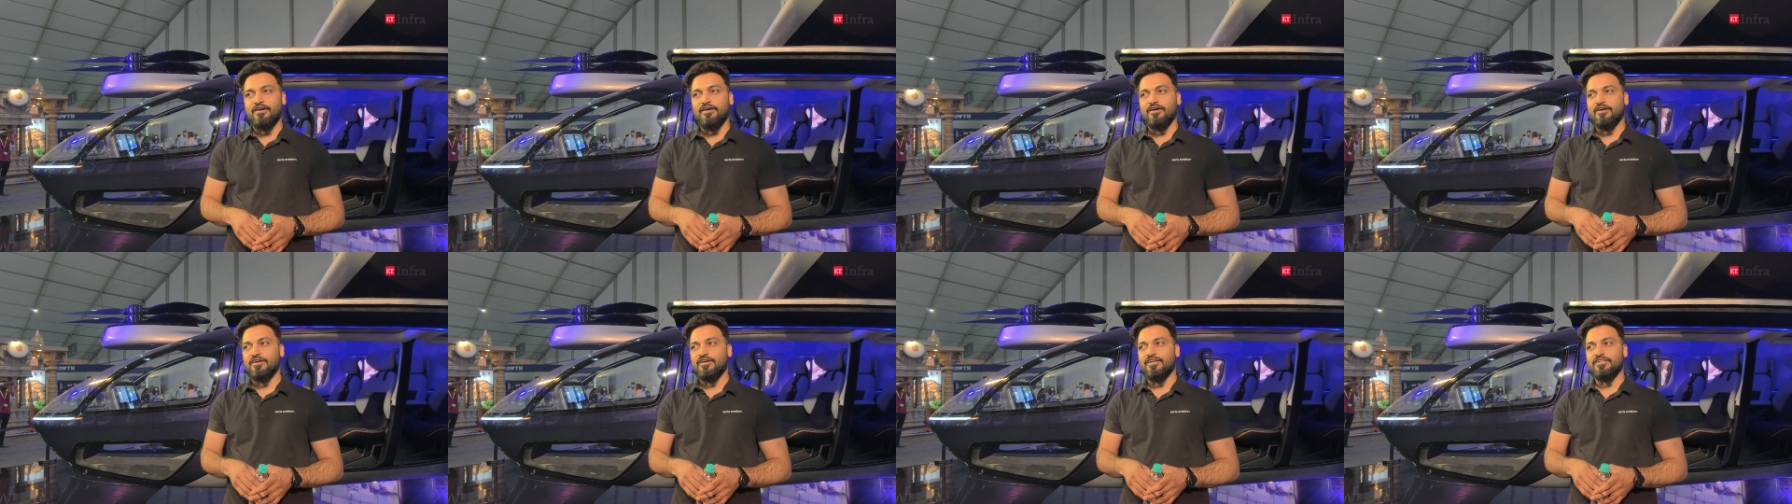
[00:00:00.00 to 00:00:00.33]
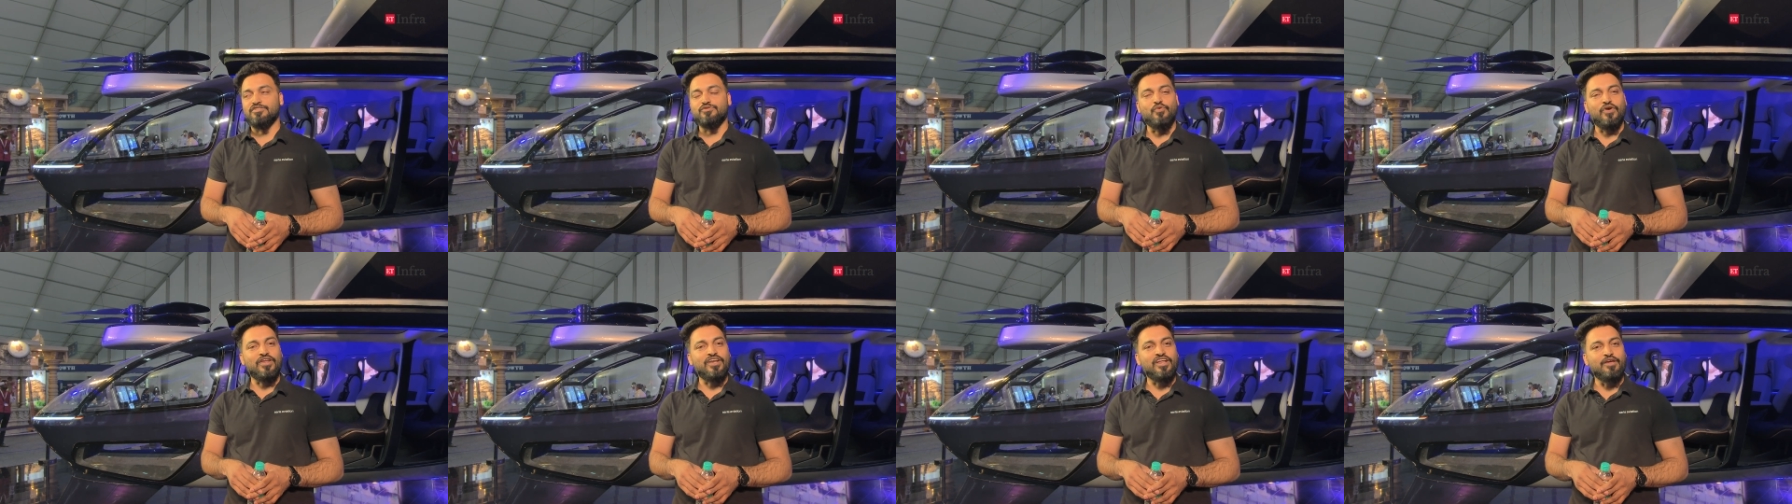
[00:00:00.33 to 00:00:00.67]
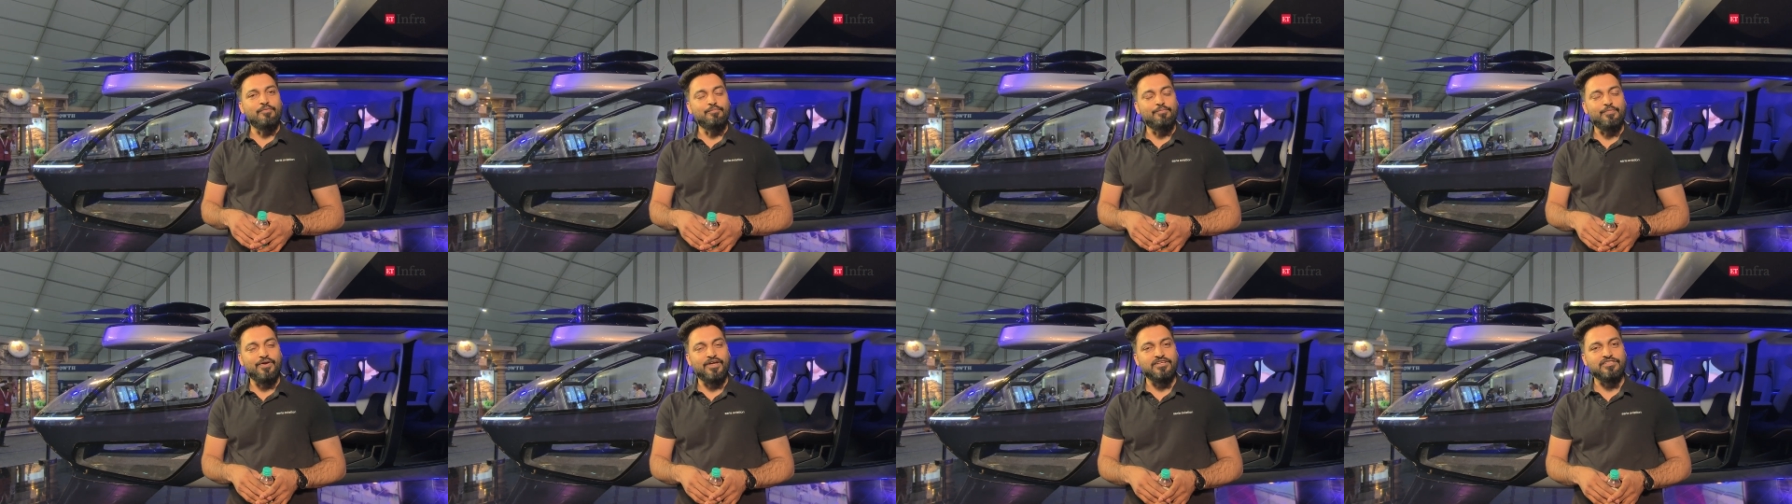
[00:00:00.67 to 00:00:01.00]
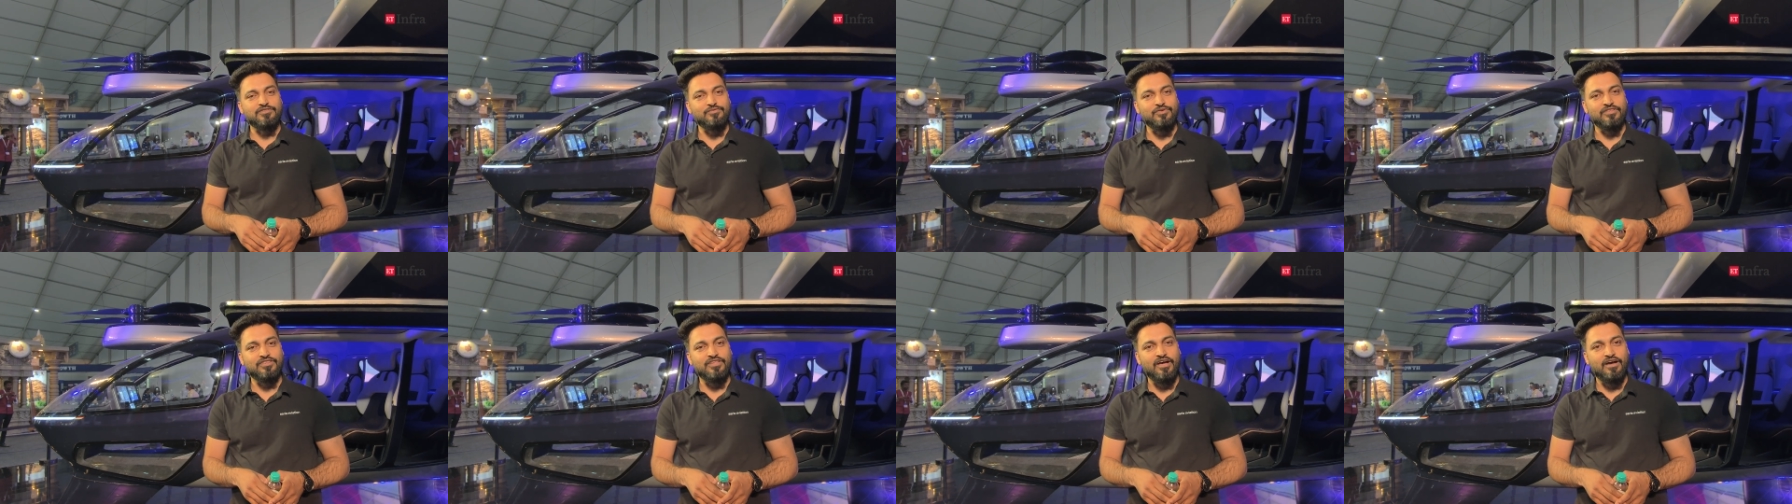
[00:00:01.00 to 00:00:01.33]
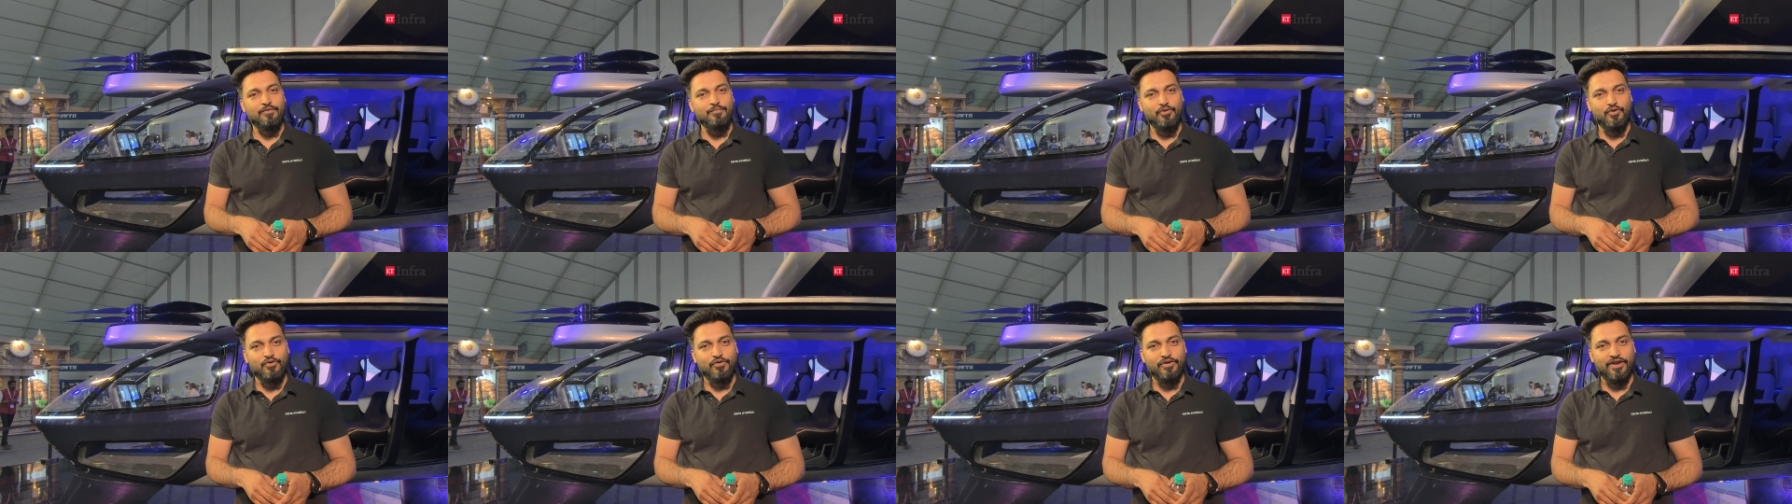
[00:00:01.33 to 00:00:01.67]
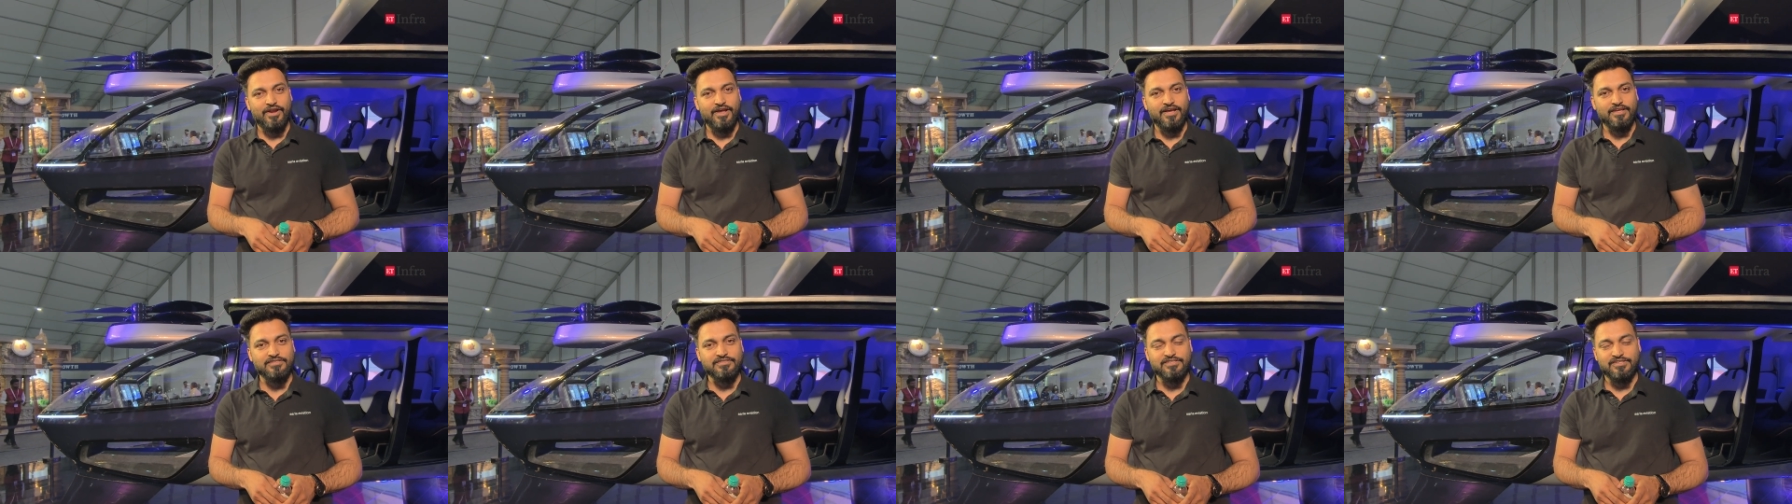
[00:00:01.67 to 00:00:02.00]
uh, he's very impressed with our
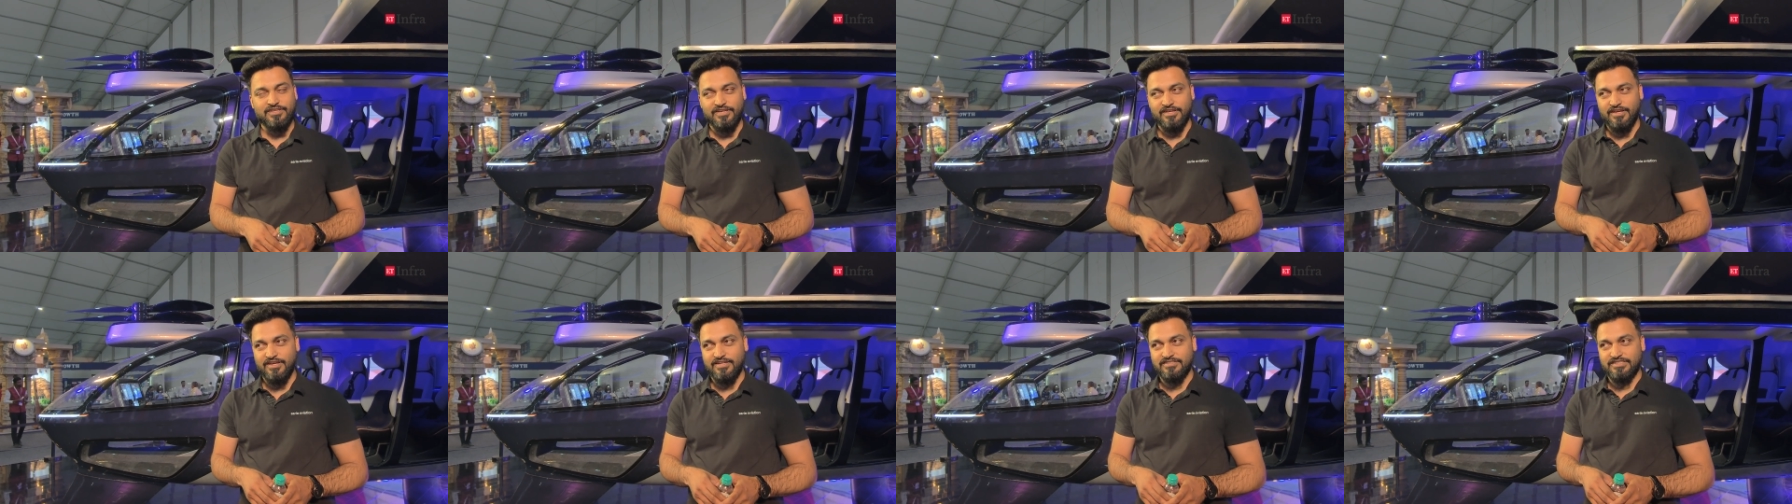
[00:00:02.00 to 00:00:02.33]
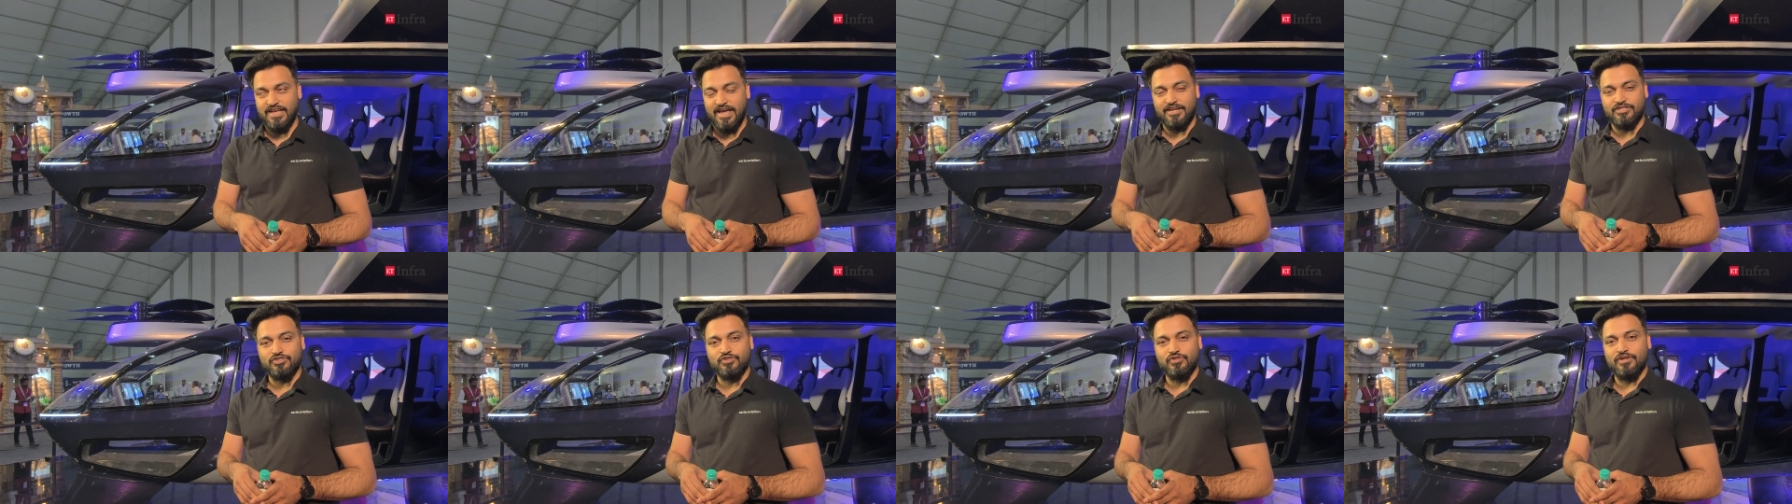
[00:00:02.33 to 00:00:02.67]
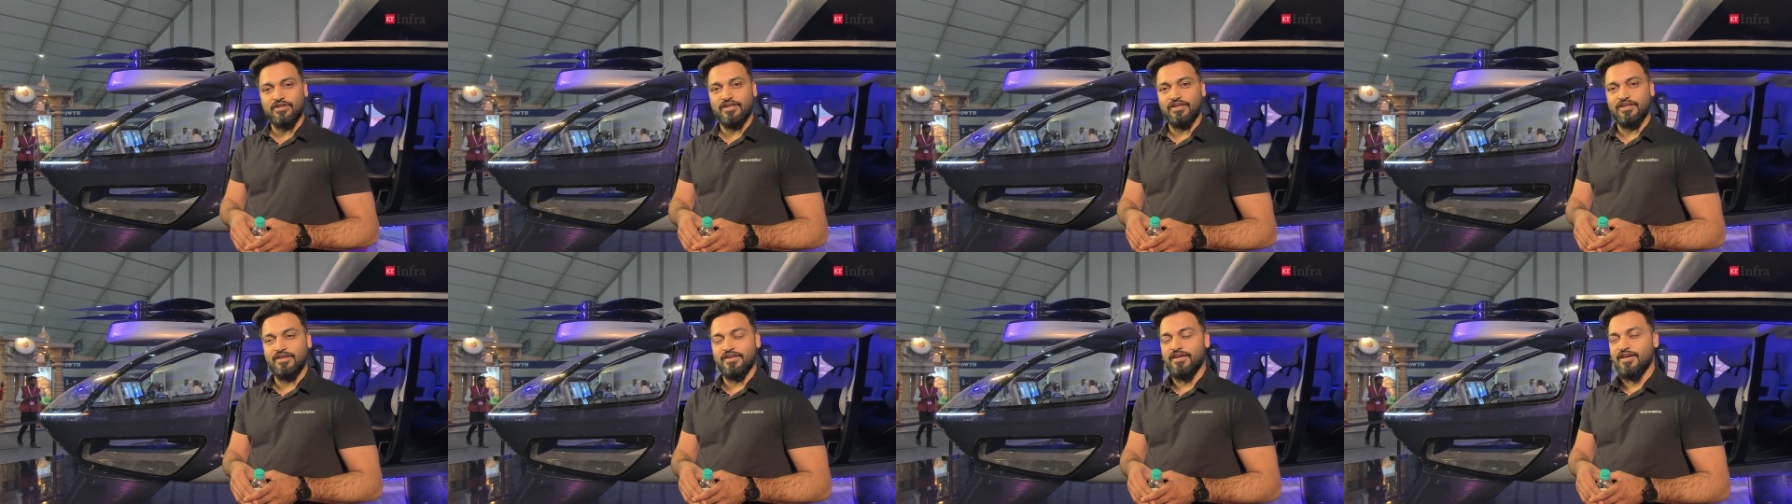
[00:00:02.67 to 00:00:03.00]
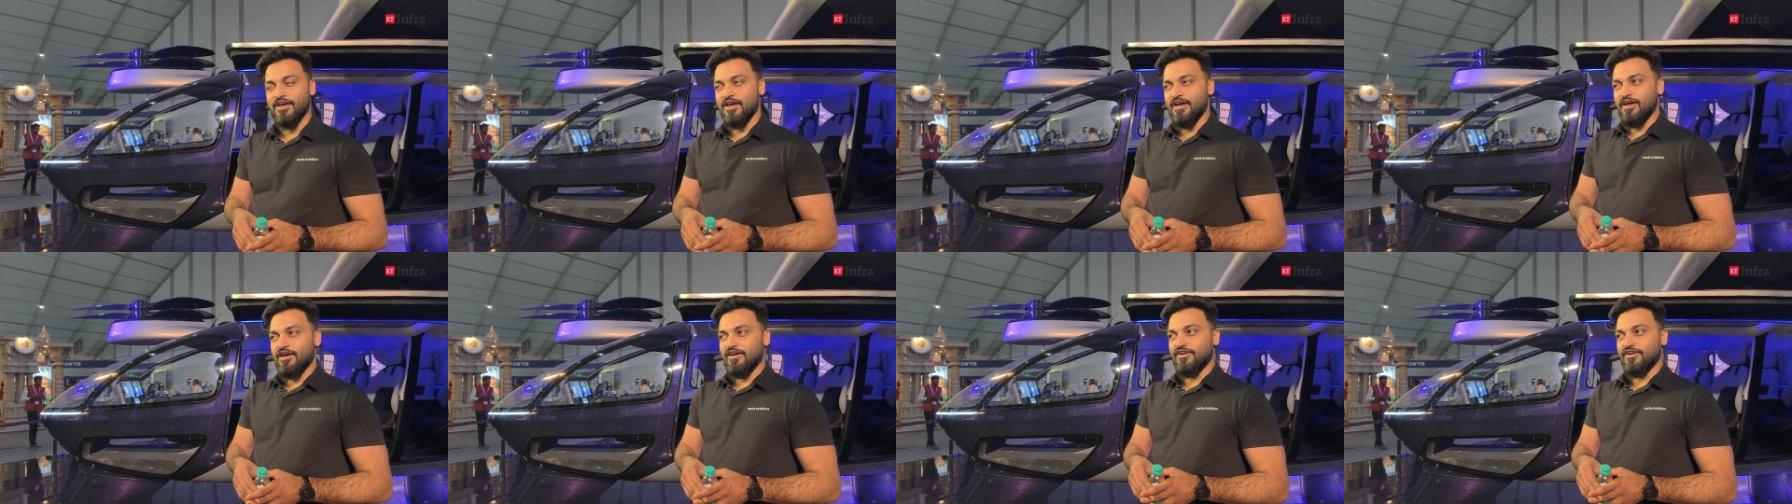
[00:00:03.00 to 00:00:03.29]
progress. He is actually,